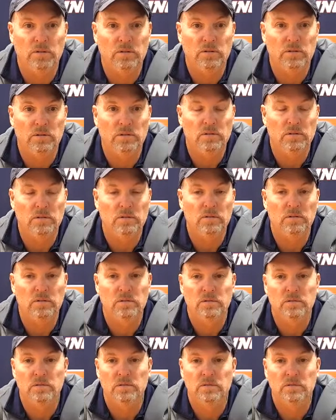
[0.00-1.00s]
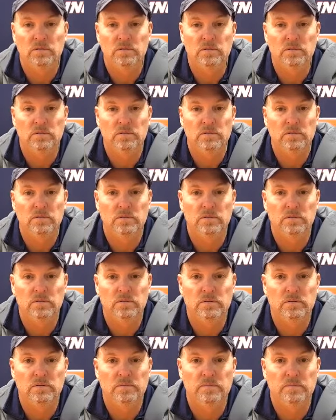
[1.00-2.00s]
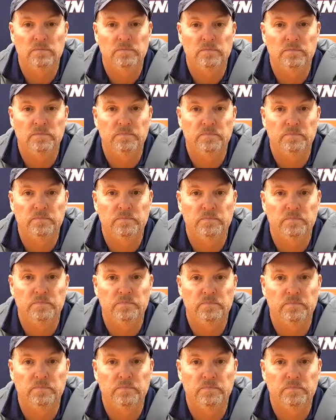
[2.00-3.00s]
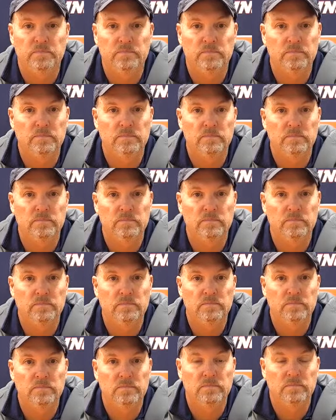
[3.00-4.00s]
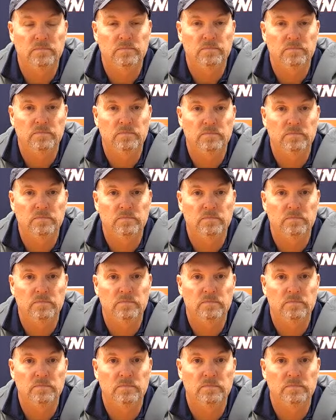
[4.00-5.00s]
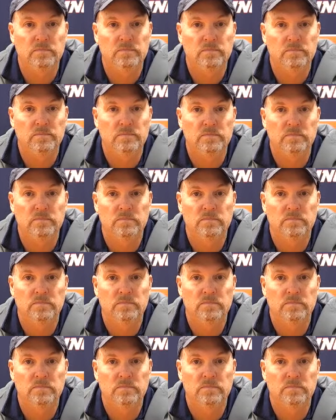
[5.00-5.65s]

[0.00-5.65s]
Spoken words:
No one is speaking in this clip.